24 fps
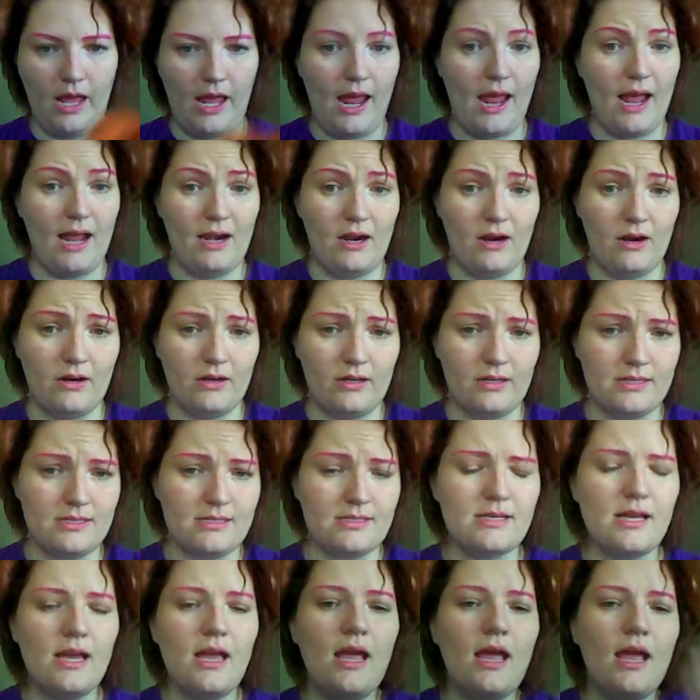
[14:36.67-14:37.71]
and
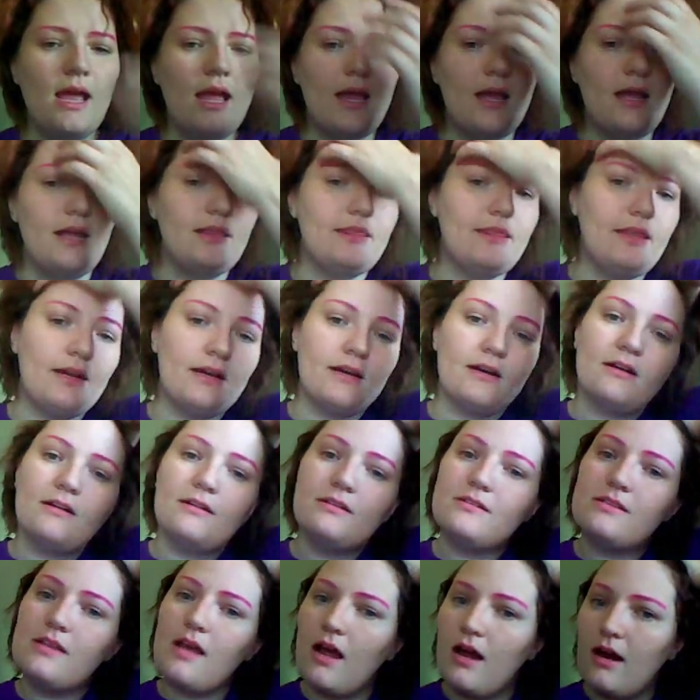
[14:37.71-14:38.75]
artists
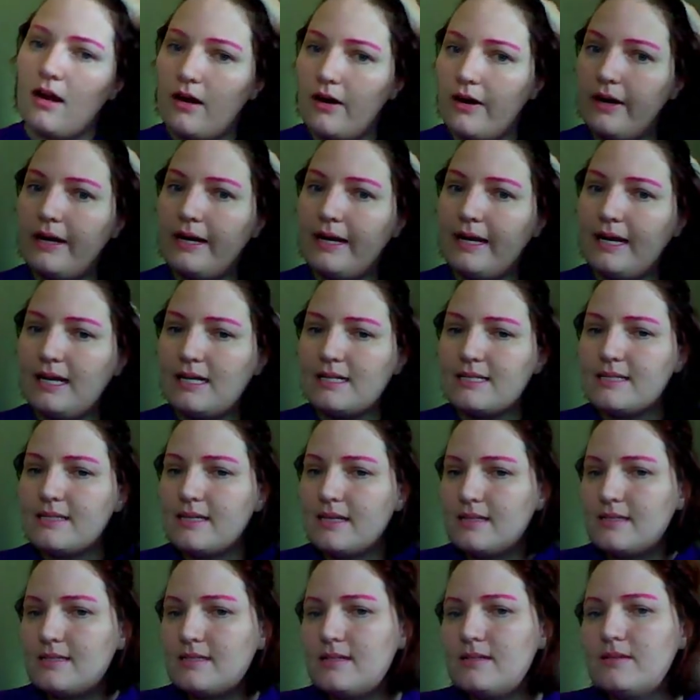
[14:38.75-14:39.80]
theirs are heat
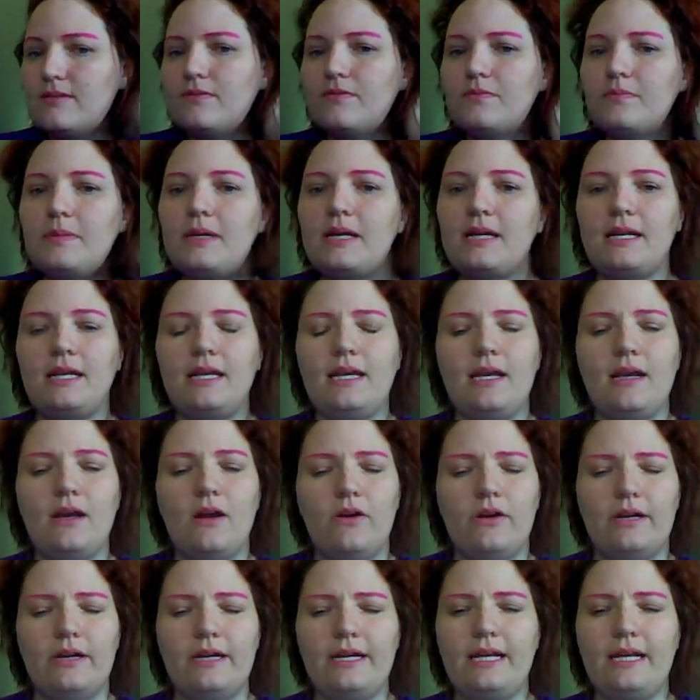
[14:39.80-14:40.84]
sensitive meaning
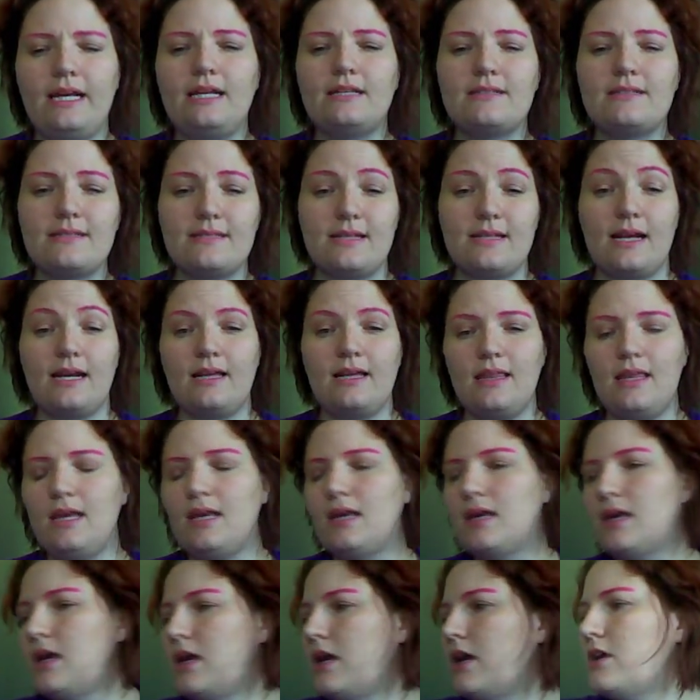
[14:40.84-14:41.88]
or heat
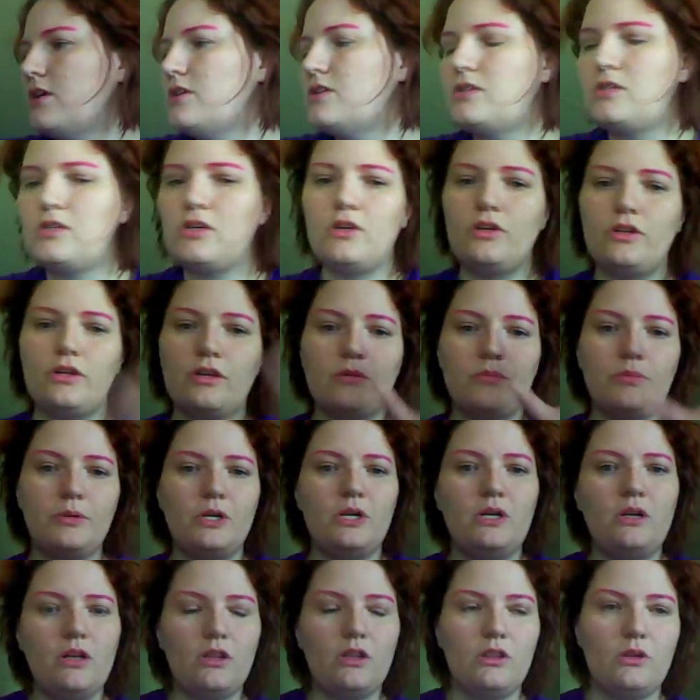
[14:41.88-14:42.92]
styling so you can
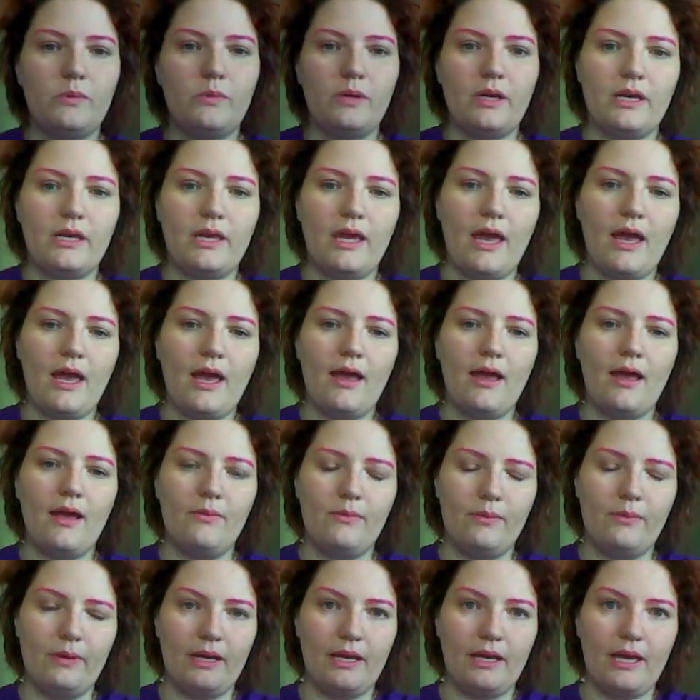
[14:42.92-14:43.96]
put it on the wig hat
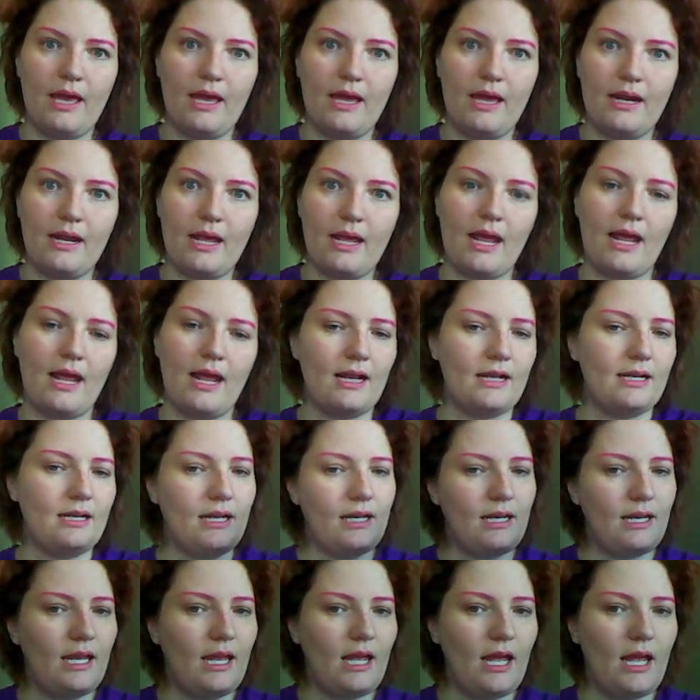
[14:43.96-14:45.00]
or wig head and
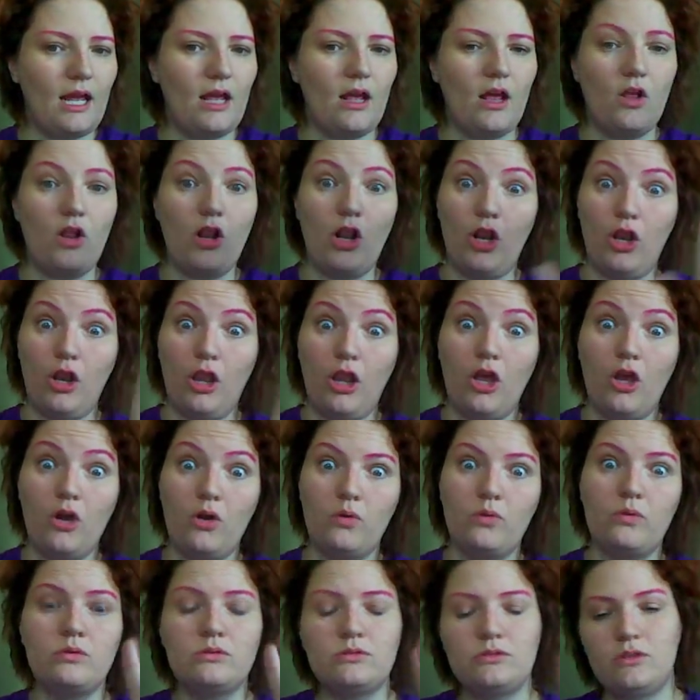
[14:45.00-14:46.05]
get
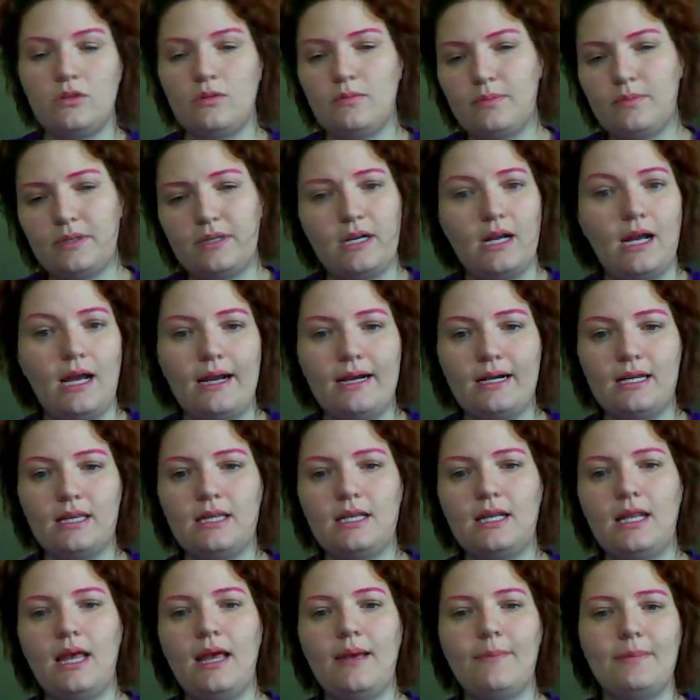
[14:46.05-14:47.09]
low don't put it higher
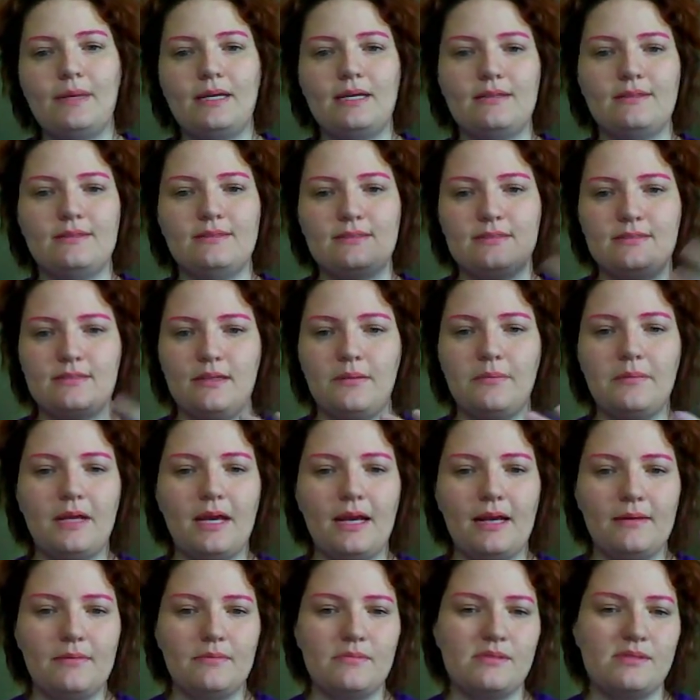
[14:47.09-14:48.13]
than that because
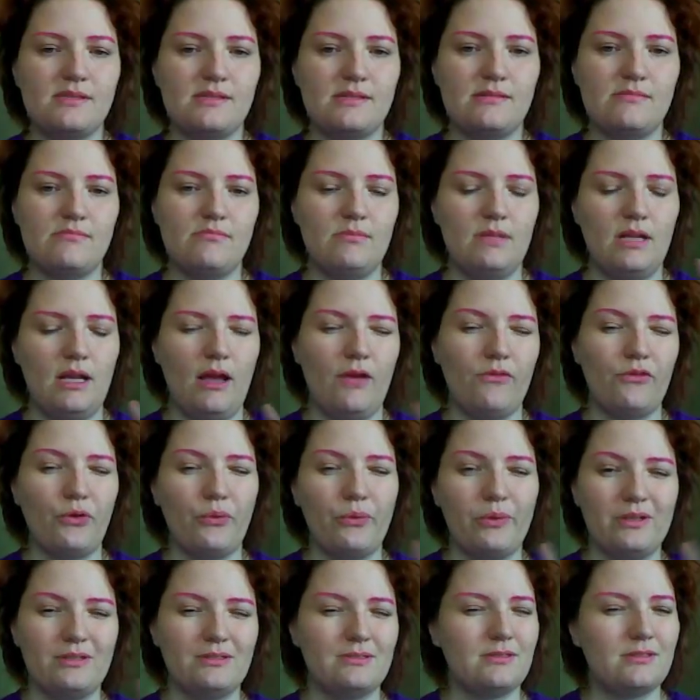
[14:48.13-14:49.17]
sometimes
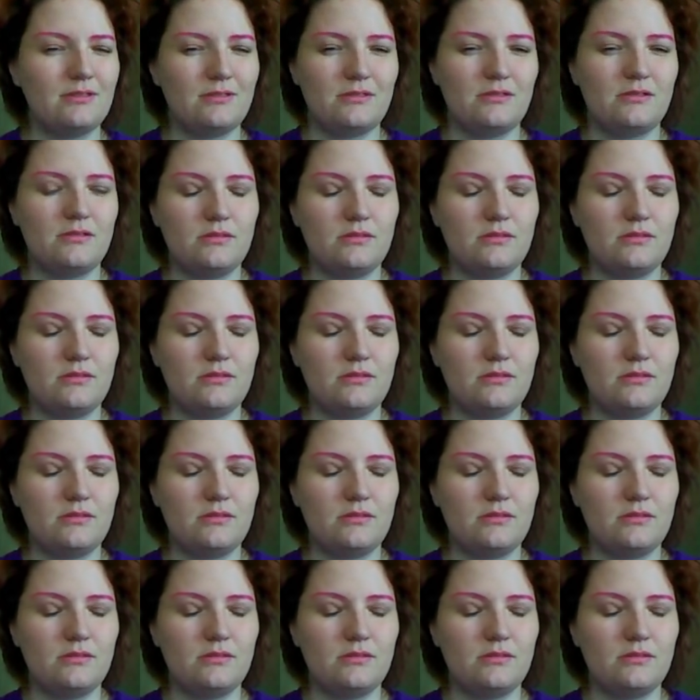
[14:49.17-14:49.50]
everyone's